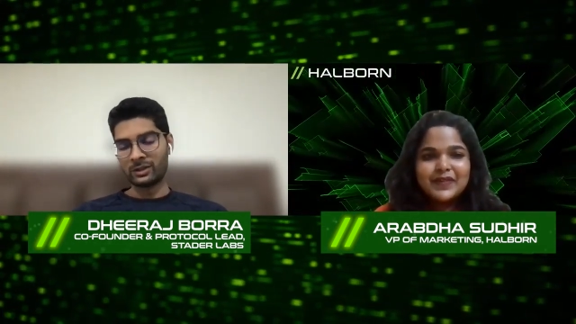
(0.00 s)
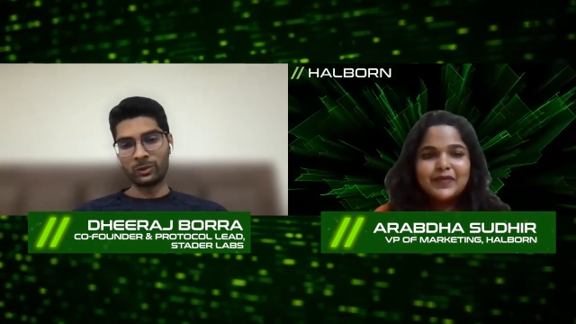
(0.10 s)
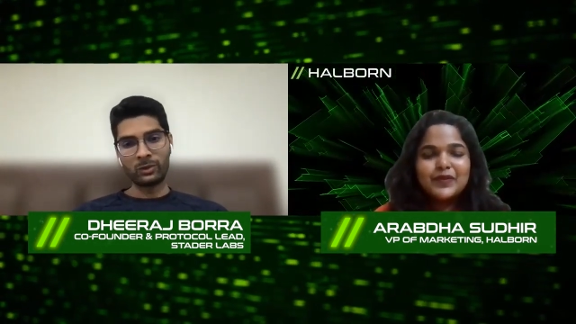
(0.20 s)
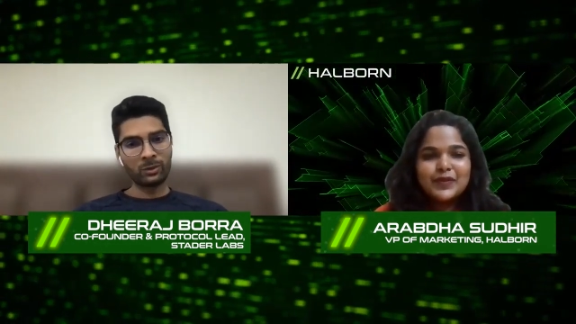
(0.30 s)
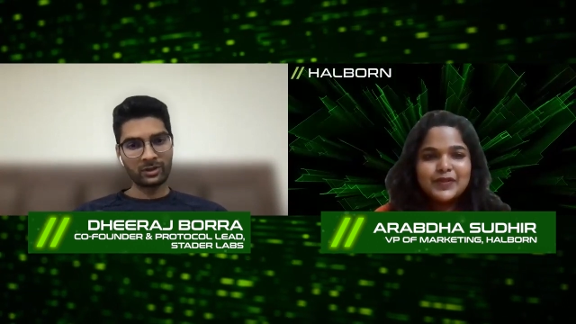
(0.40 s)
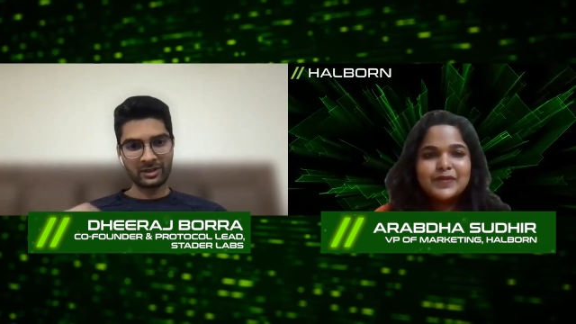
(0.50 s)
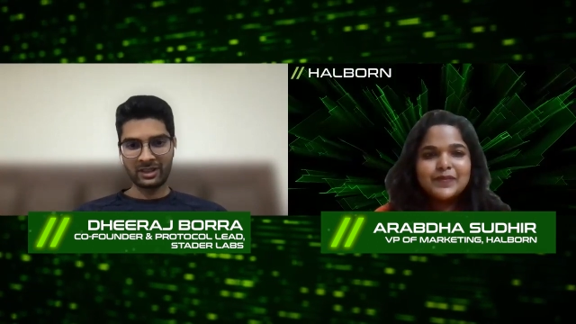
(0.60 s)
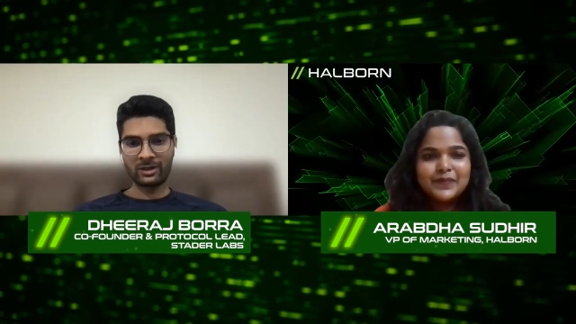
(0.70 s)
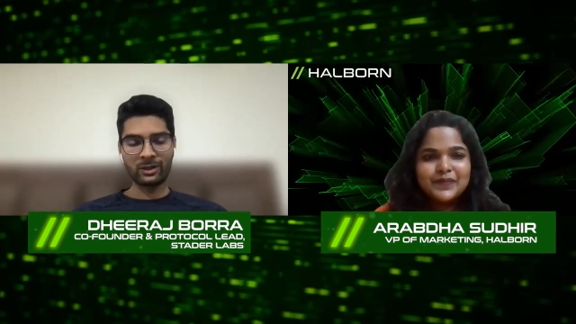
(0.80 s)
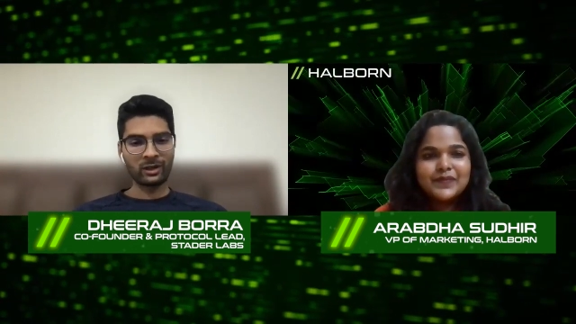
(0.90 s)
Speaker 1: So we want to
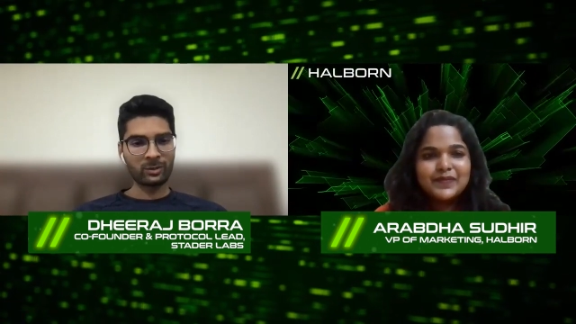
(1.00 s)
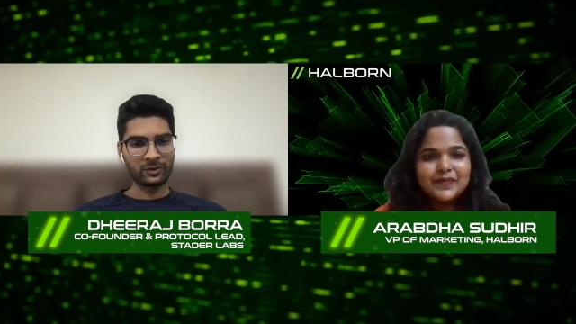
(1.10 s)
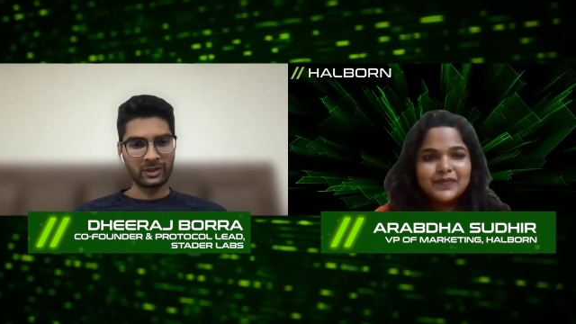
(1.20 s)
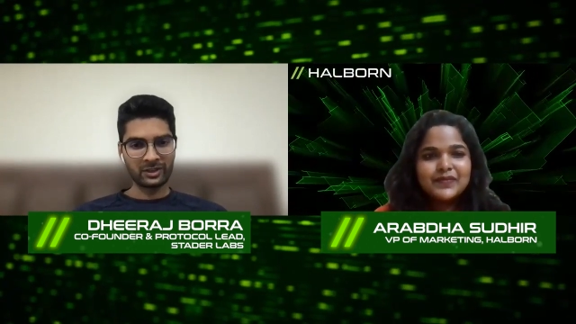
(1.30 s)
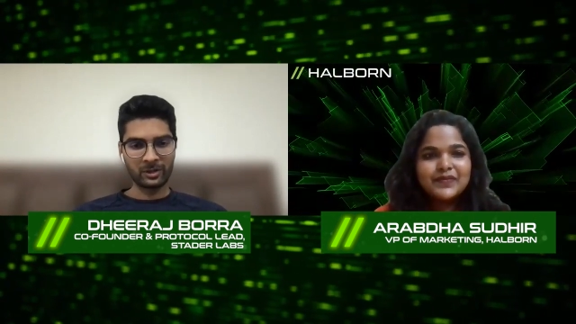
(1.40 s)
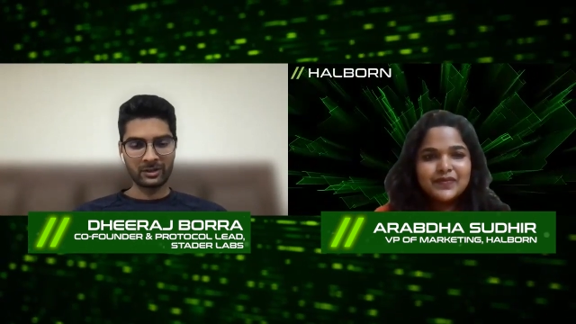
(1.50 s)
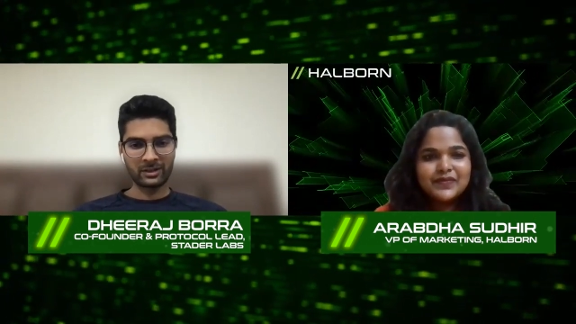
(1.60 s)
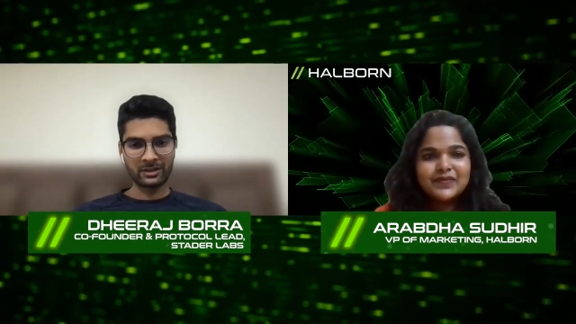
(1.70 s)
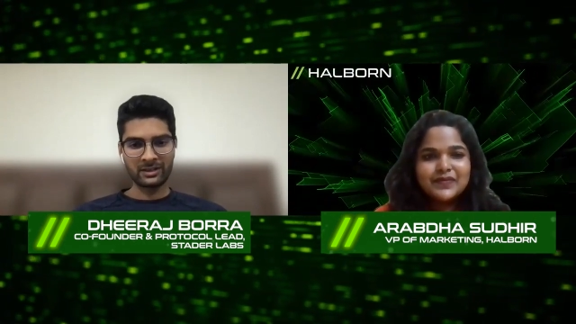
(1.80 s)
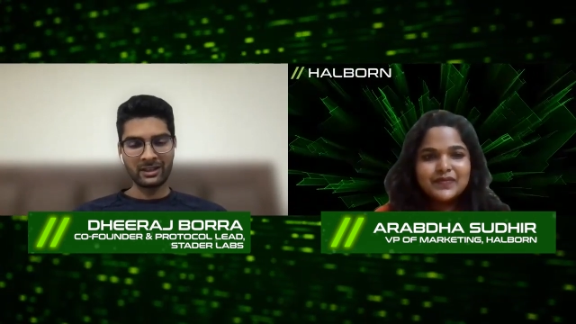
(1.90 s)
stay on top of this
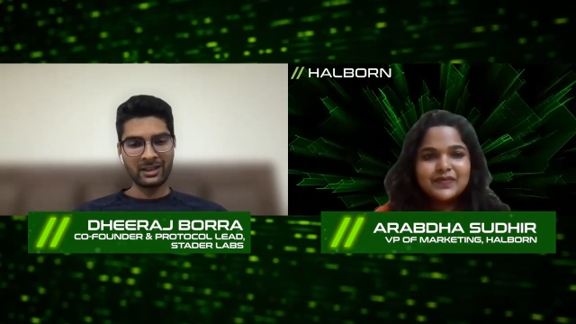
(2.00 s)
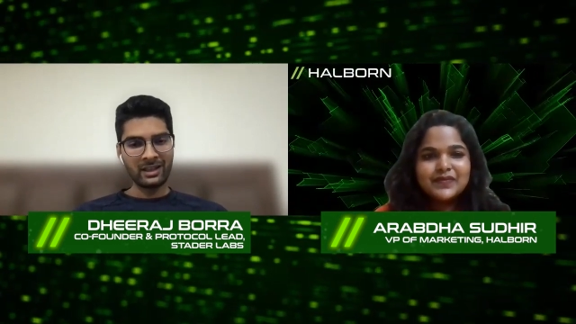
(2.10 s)
process,